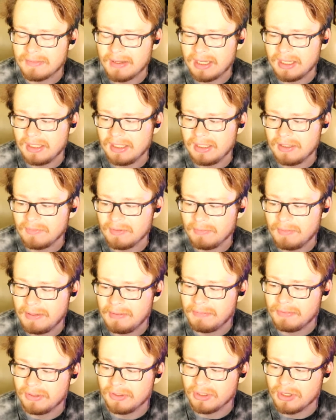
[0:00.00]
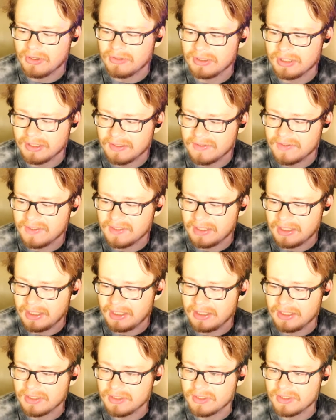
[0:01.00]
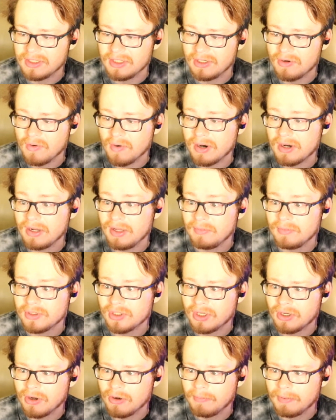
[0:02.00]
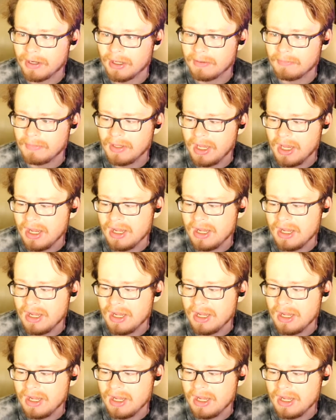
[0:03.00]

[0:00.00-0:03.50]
hiking with people and go into the city because the aquarium's going to open up.